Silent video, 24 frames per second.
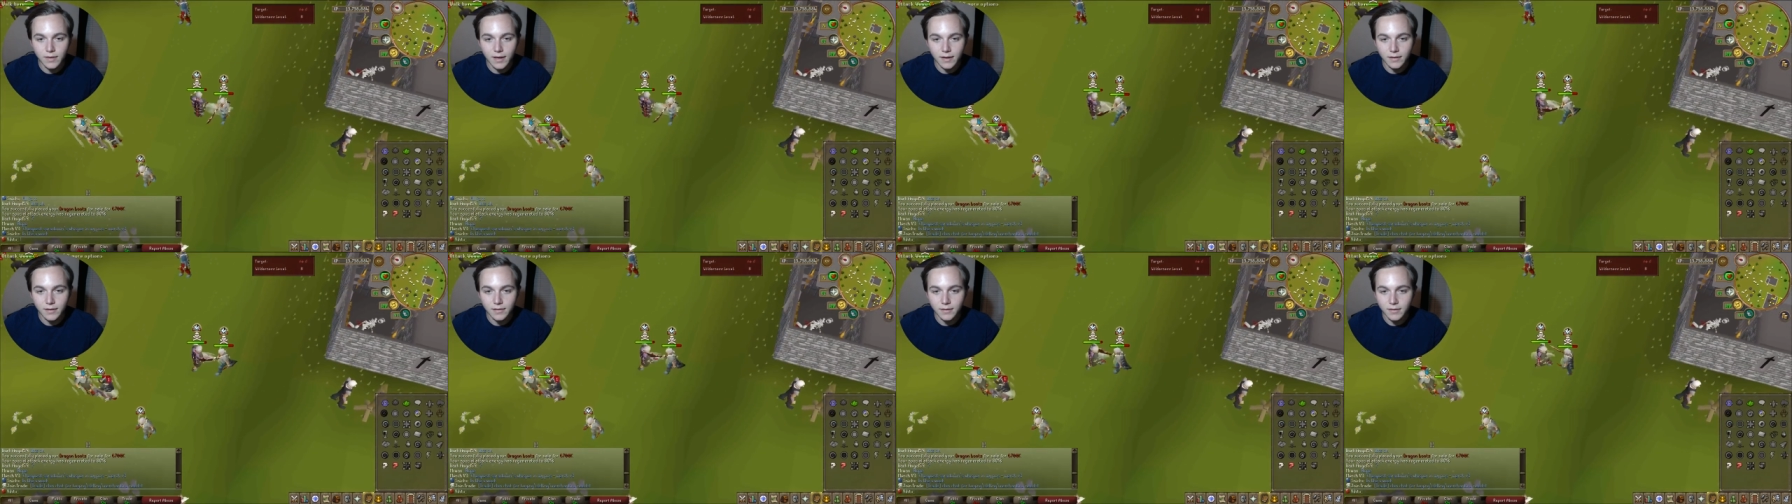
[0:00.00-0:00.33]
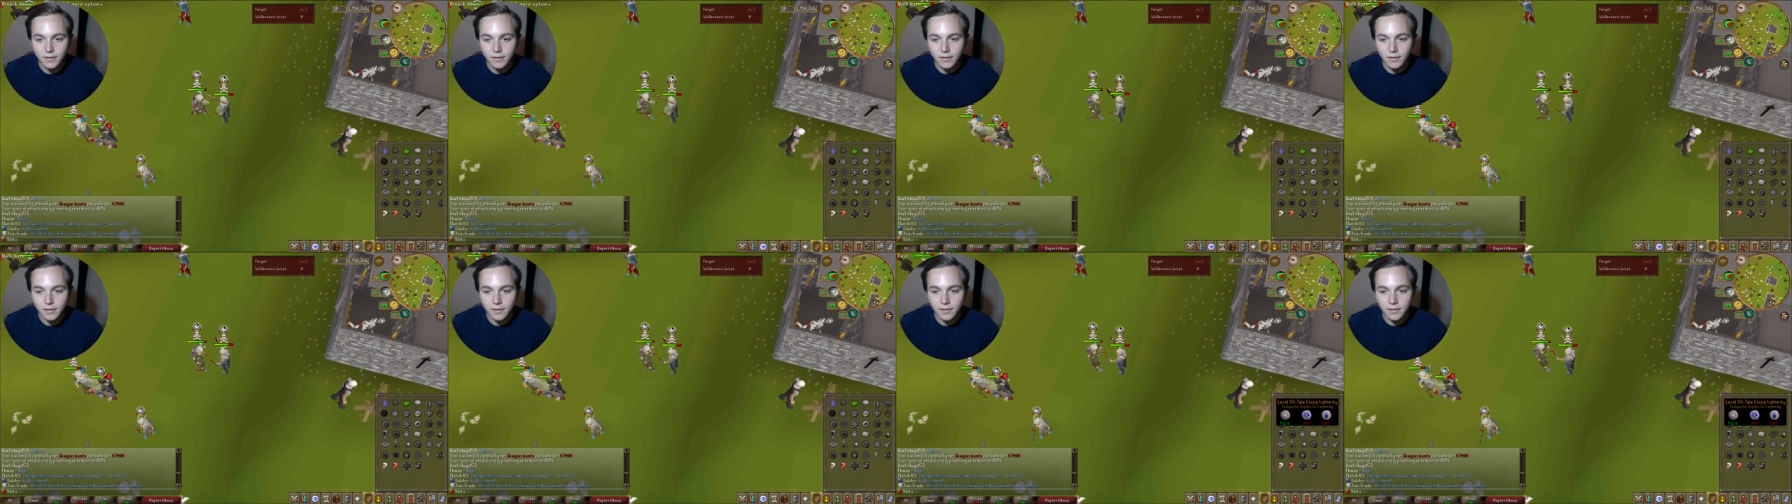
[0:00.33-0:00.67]
that.
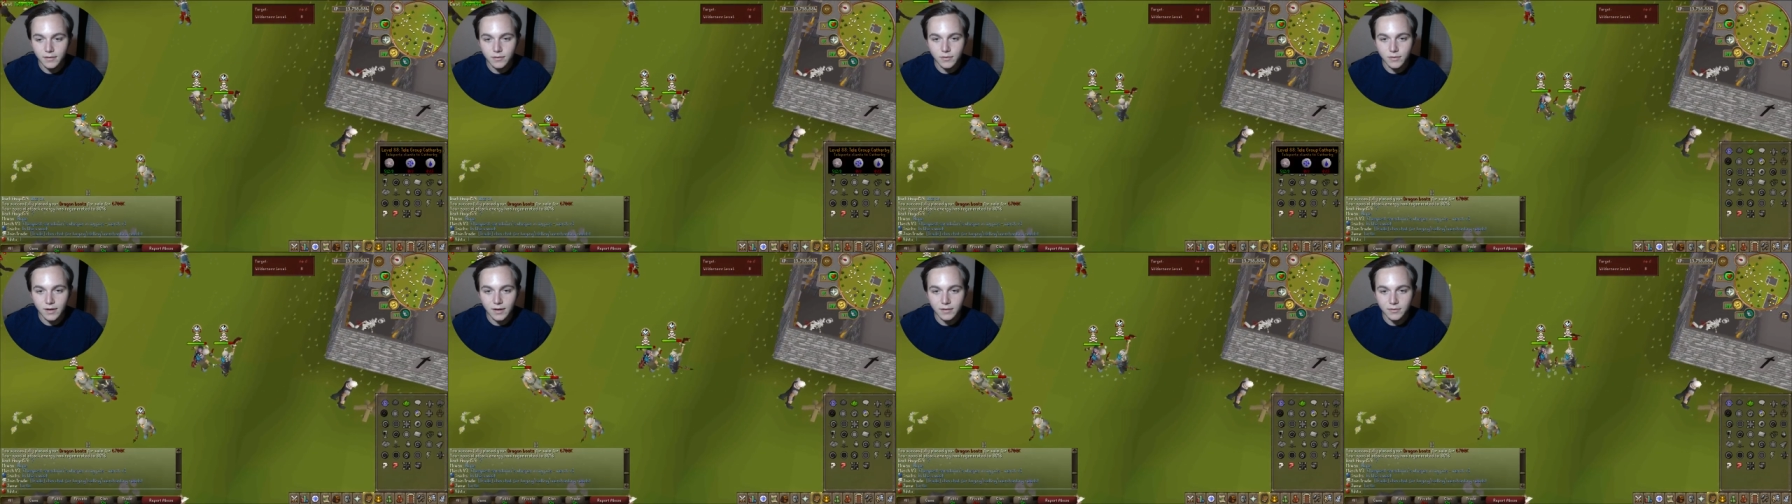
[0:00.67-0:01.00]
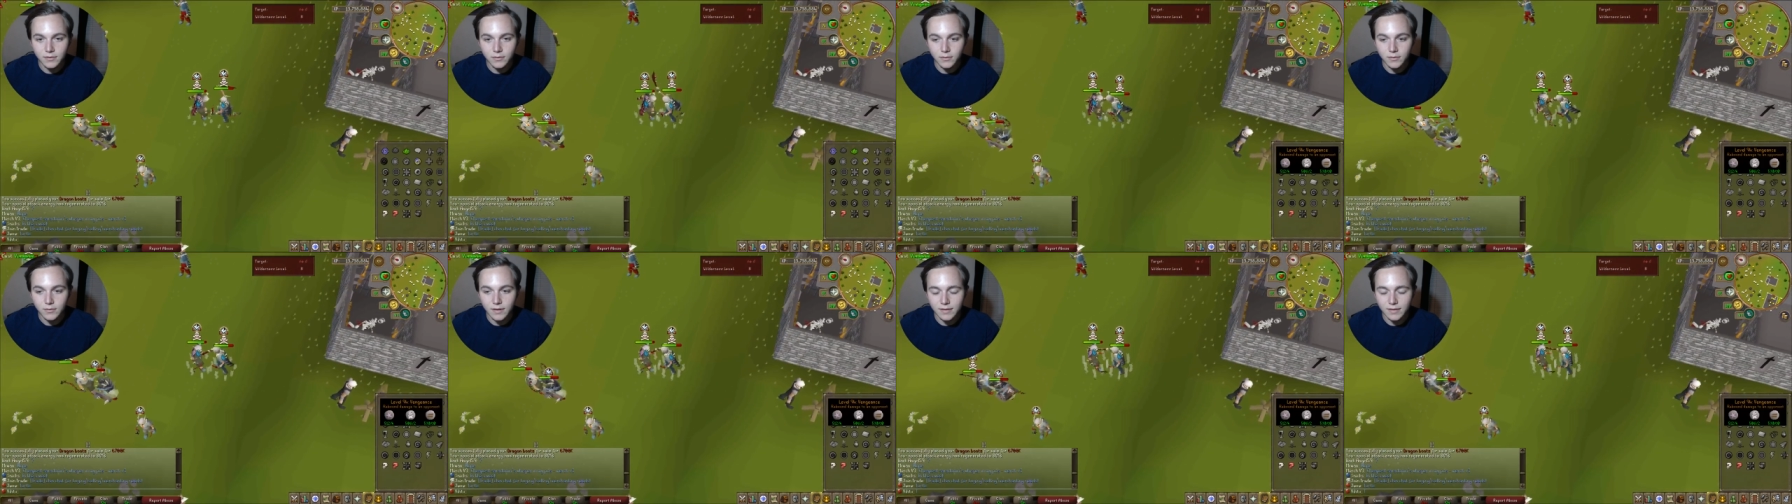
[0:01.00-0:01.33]
You
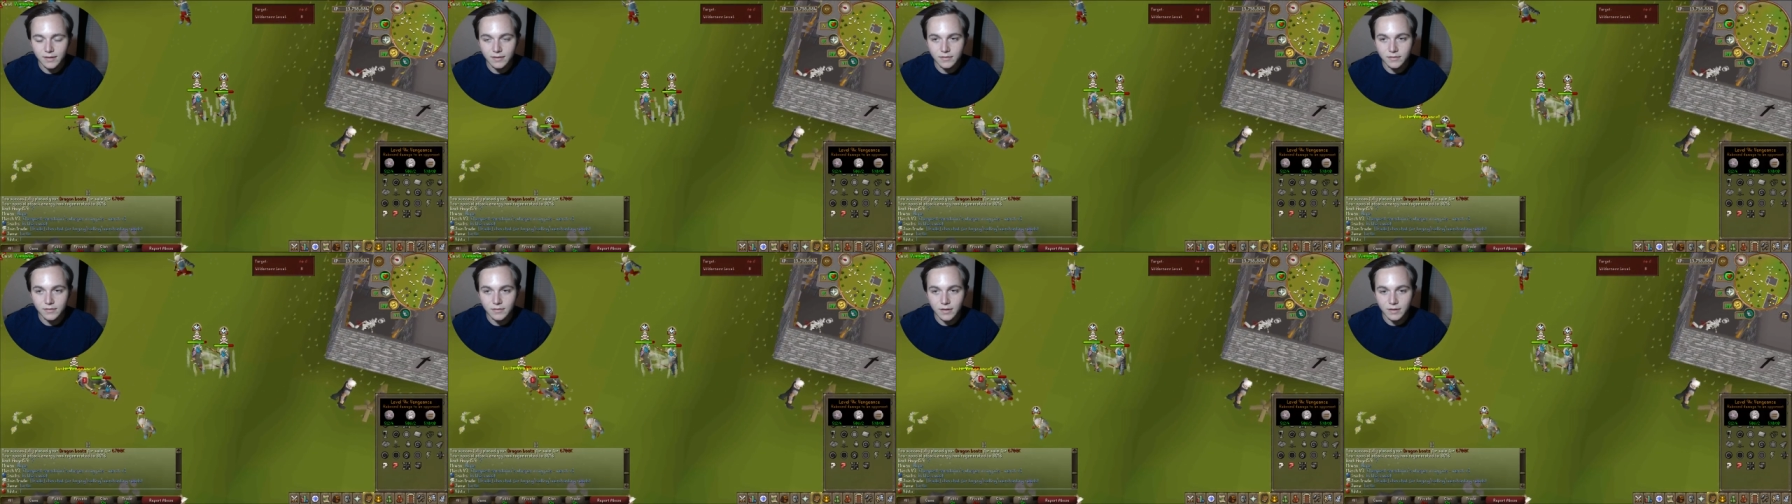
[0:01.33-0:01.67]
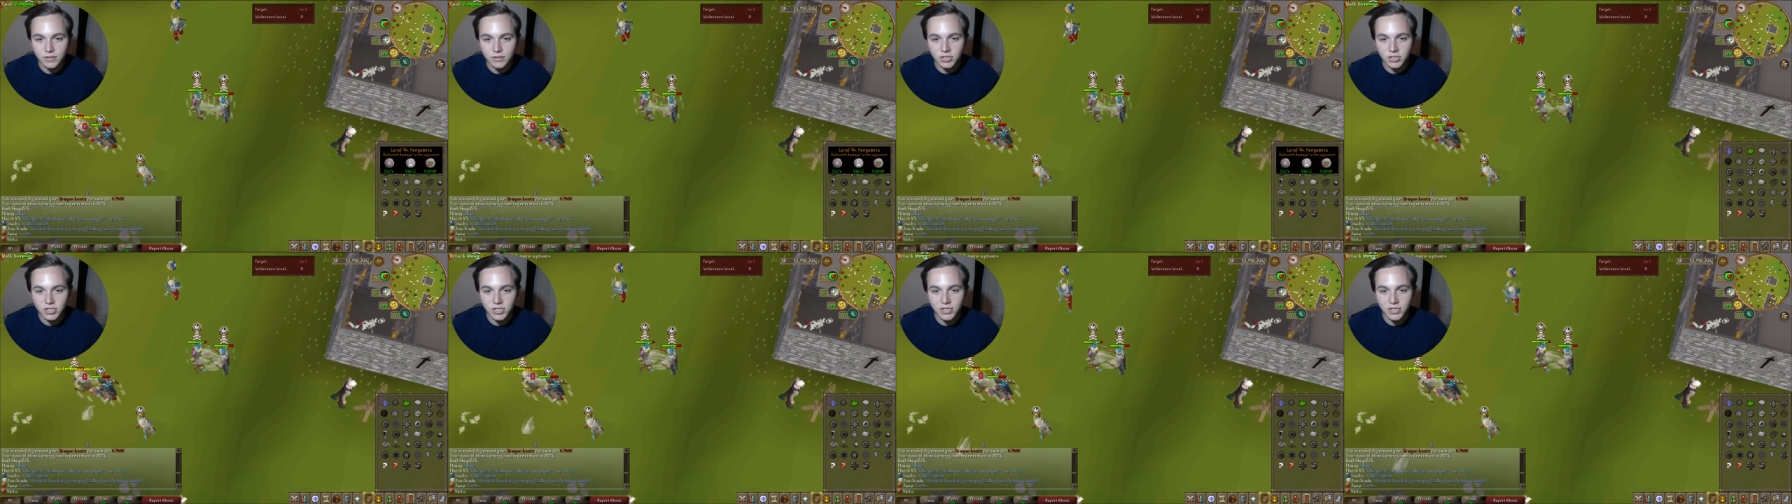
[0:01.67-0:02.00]
can't do that. That's
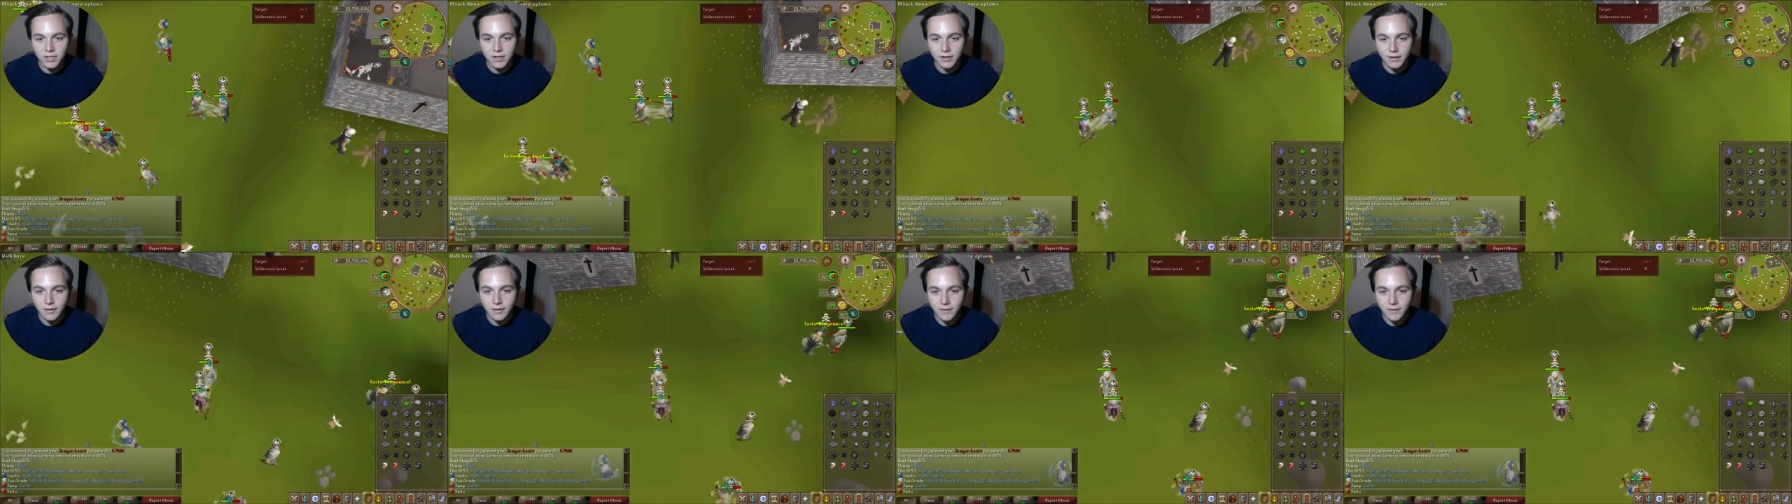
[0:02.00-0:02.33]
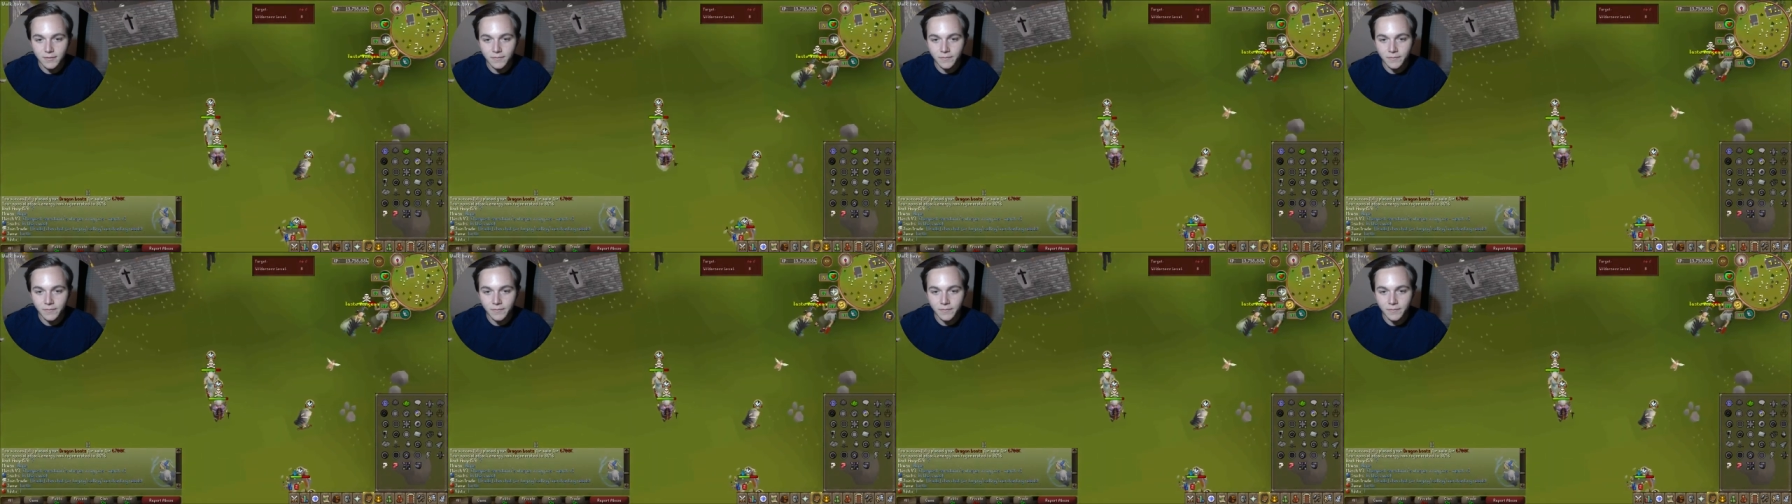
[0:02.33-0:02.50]
that's cheating.